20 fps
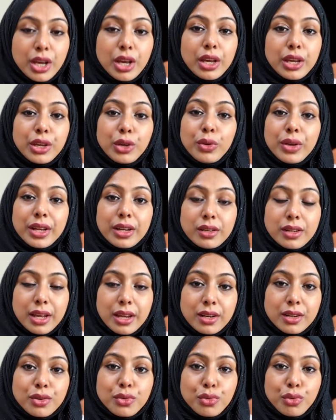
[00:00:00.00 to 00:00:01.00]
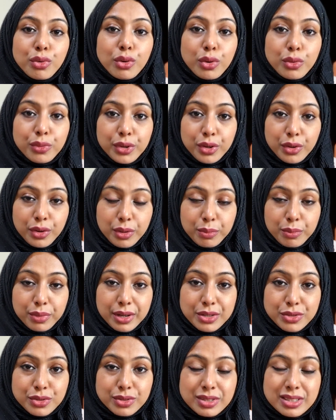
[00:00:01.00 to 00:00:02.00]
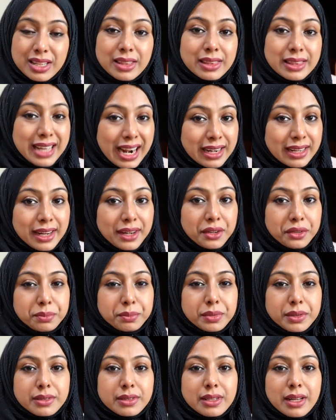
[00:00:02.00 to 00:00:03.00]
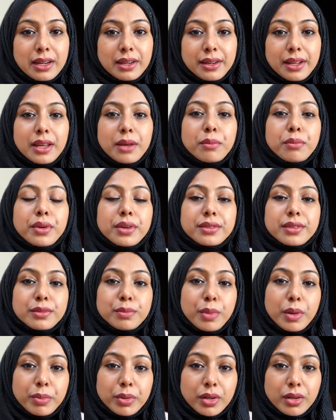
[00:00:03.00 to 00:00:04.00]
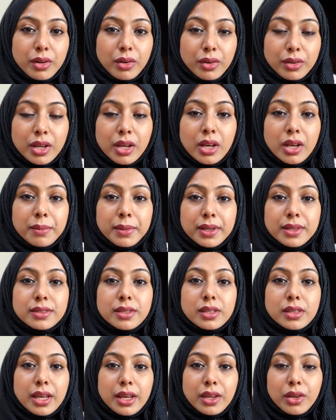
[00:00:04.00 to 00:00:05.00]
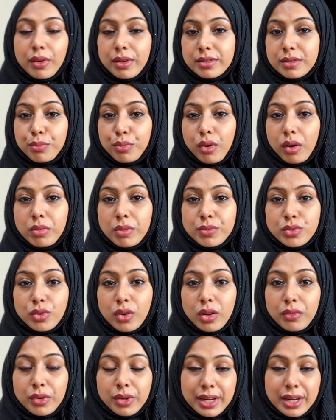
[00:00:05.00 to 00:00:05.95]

you can take control over your impressions and that kind of personality impresses people a lot because they think you as a problem solver,